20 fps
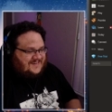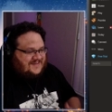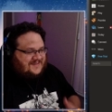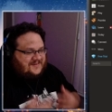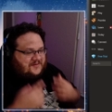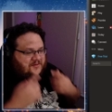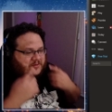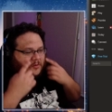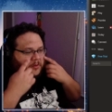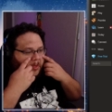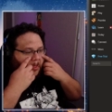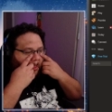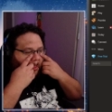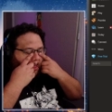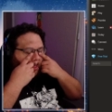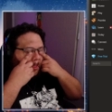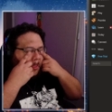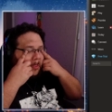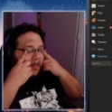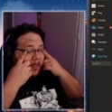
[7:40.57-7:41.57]
the blue right
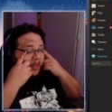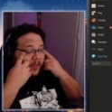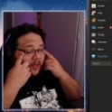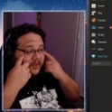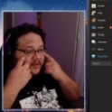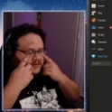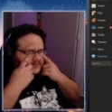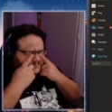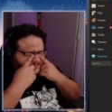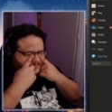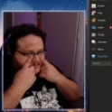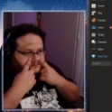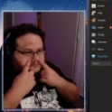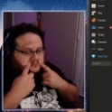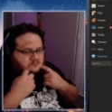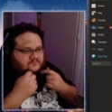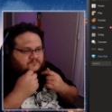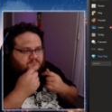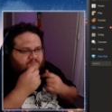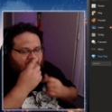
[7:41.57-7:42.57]
there to get checked, but
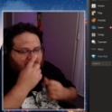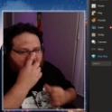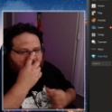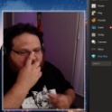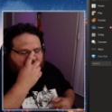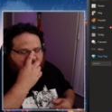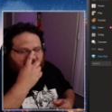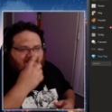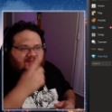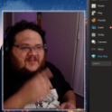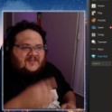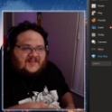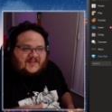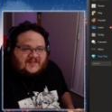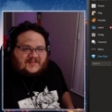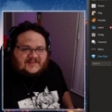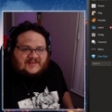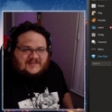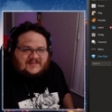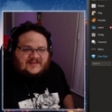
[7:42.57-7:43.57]
no. Okay, all right. No, no, no.
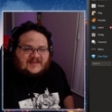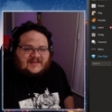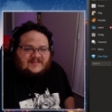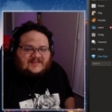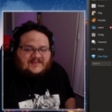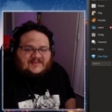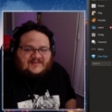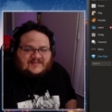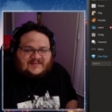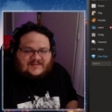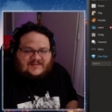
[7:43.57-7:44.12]
Uh, this,